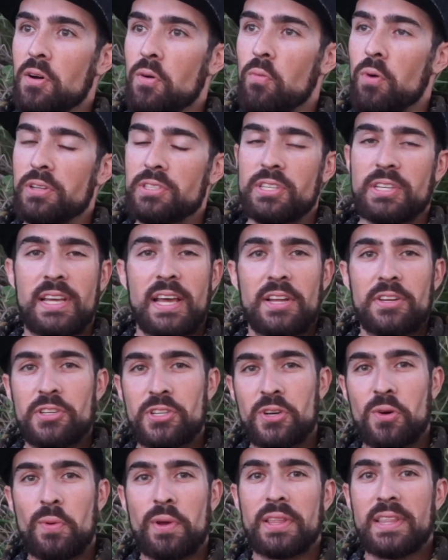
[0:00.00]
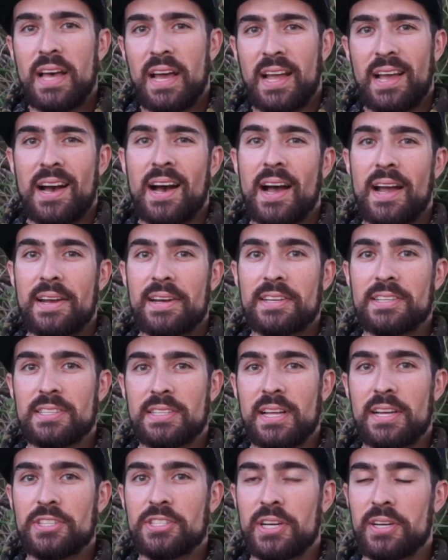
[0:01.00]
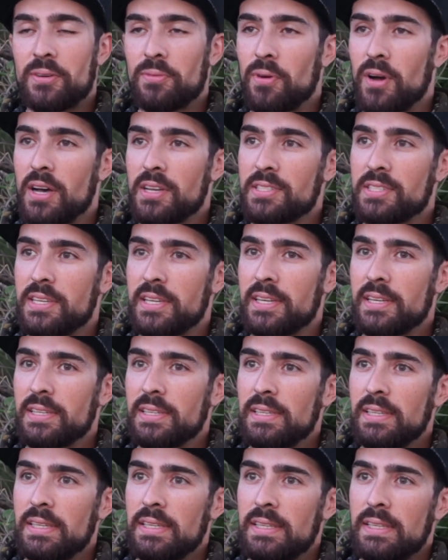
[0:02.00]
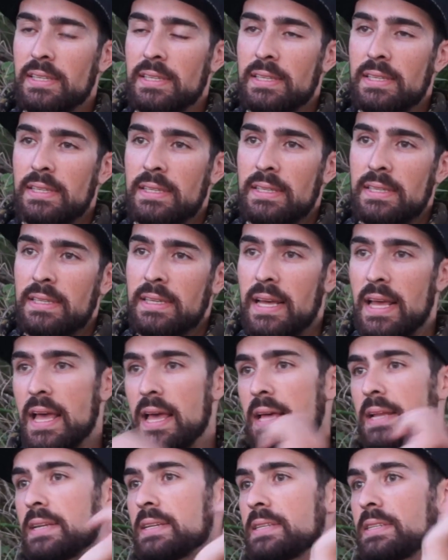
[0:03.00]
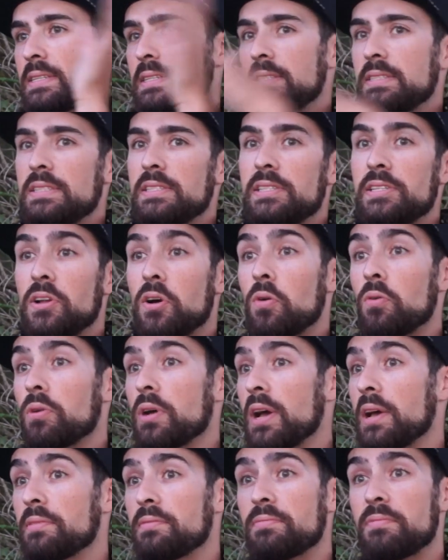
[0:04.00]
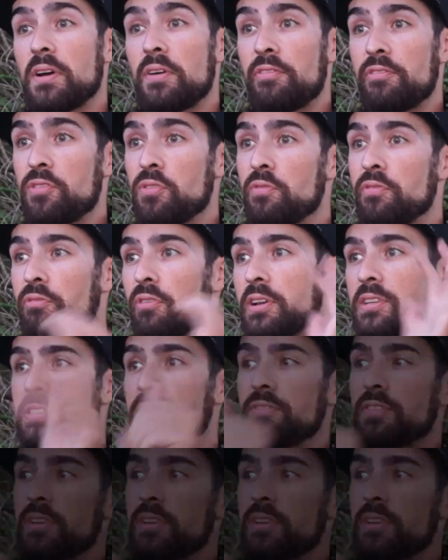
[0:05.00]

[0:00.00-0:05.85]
Once again, showing that kindness and that generosity. And, had a few friends of